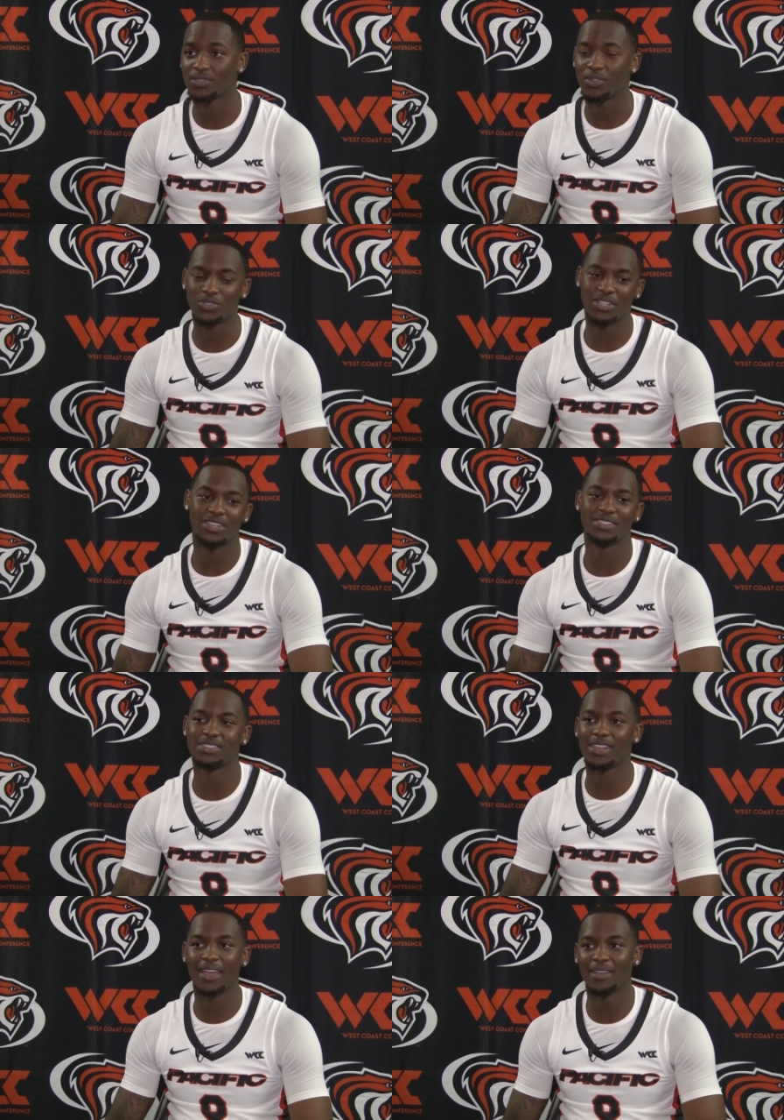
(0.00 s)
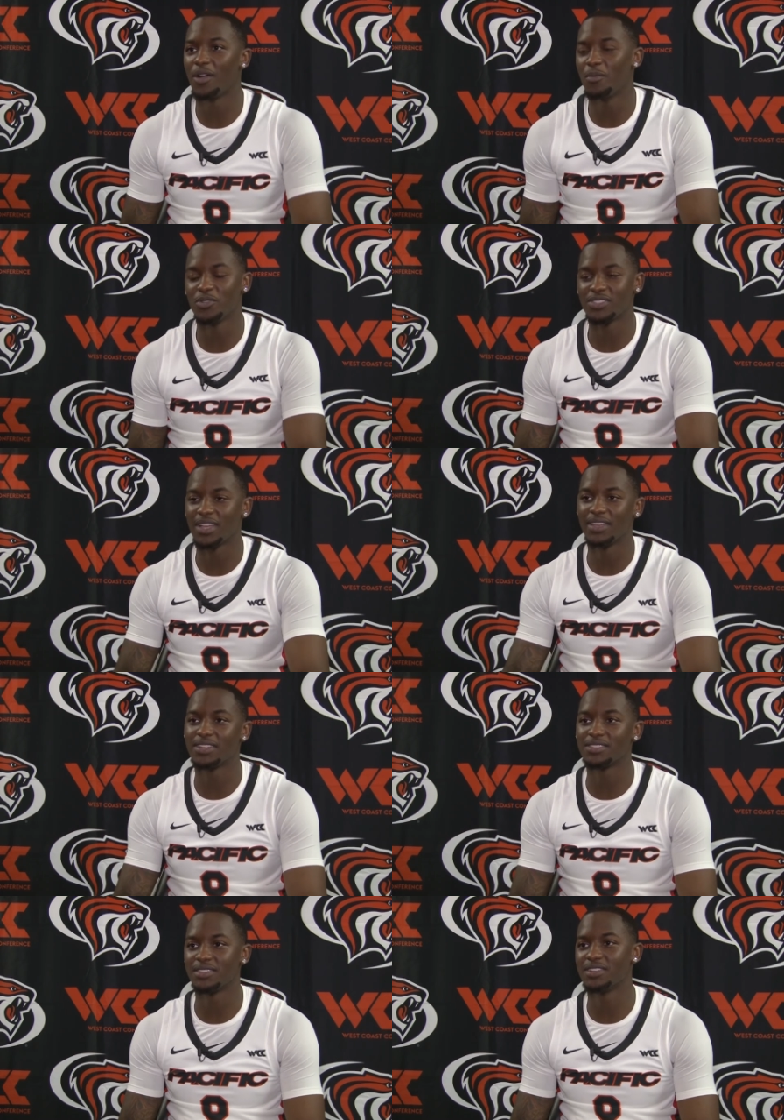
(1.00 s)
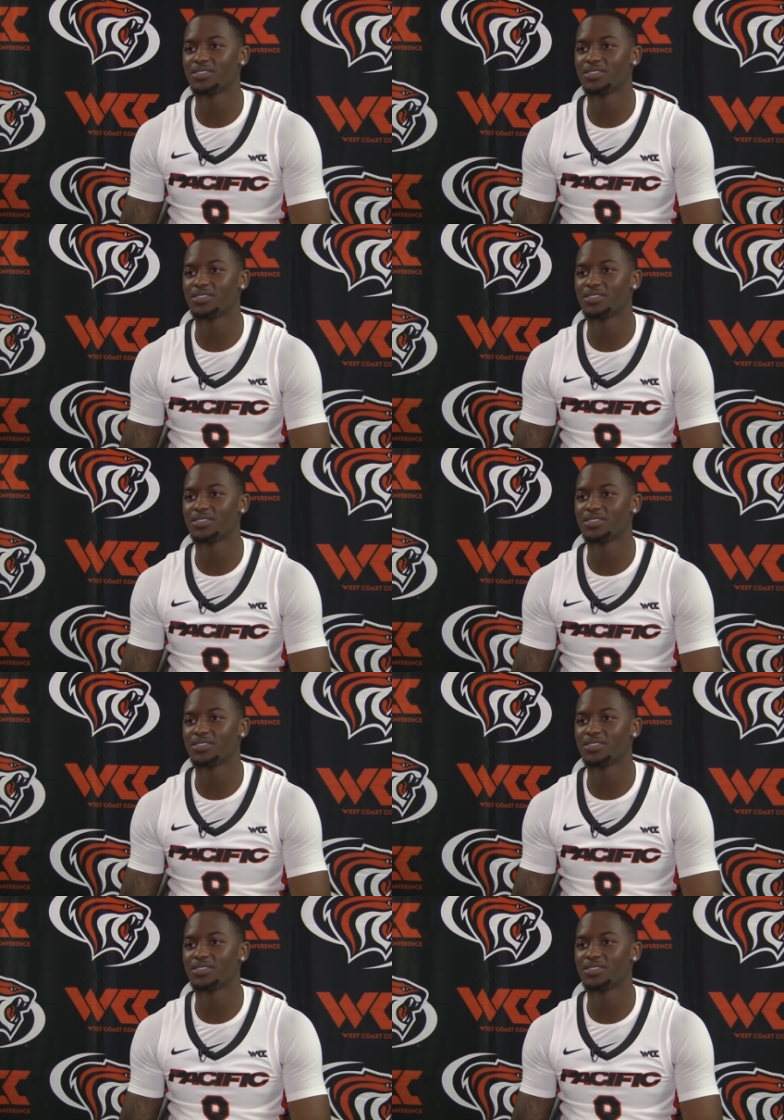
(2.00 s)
Those days is like almost like yesterday.